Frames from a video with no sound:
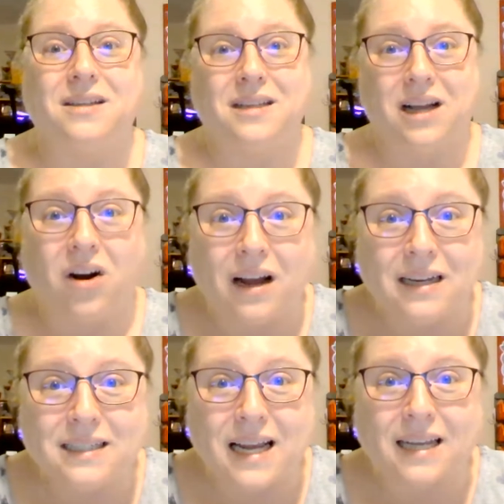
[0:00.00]
the
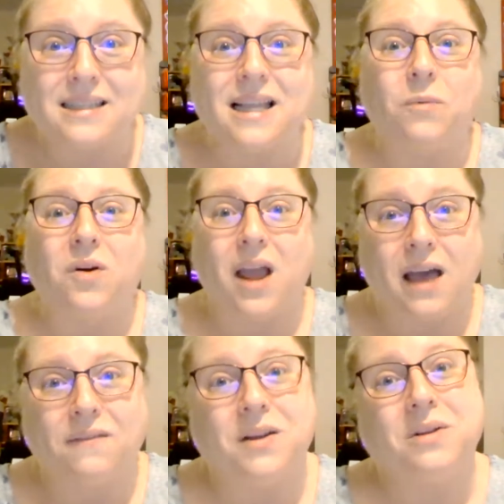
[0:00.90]
contest that we're
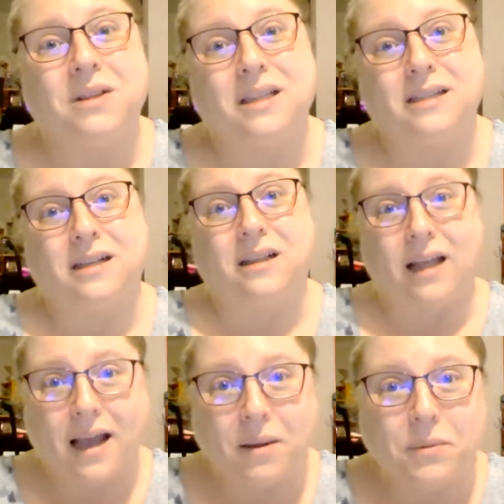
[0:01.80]
having with this
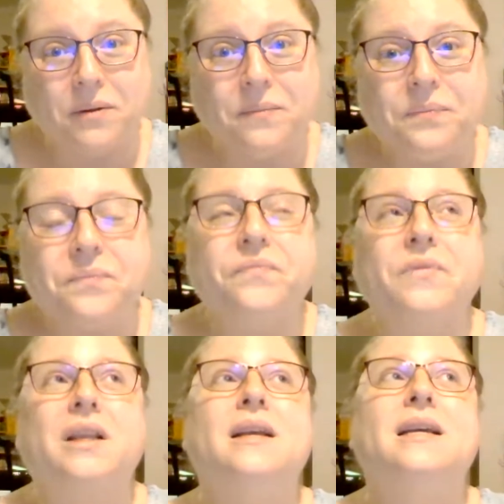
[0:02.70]
collab.
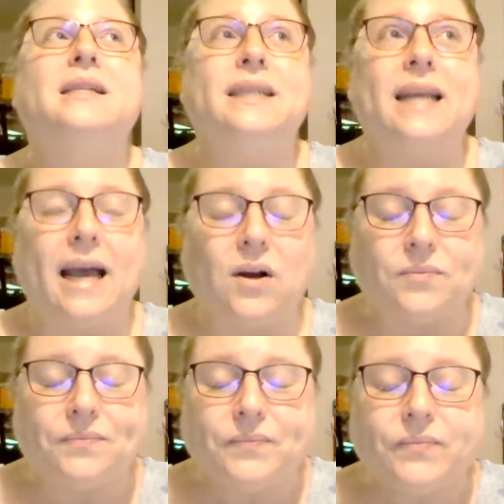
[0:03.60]
Now,